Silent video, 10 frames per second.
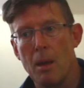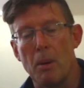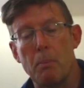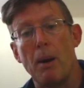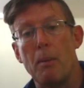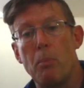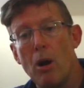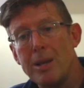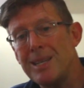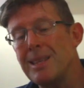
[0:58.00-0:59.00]
But by
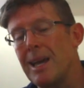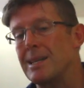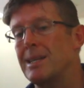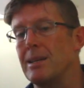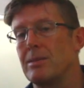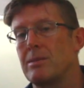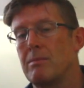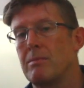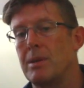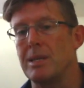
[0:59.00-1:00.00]
passing that test,
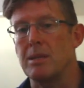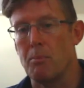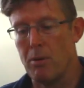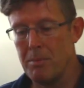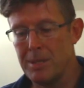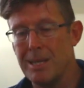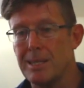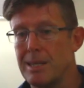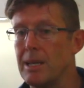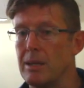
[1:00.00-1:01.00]
it's a promising
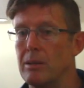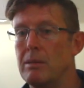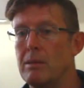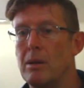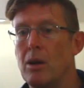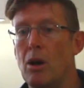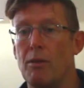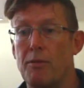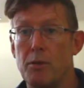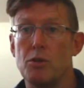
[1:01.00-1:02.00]
signal
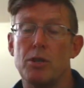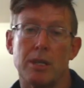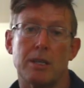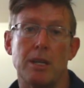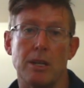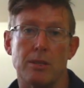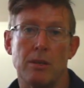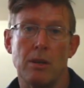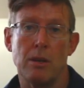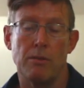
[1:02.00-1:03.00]
of future success
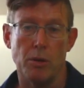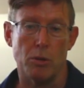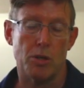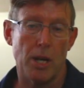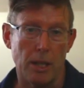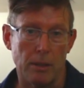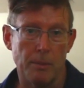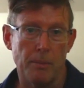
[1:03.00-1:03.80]
for your child.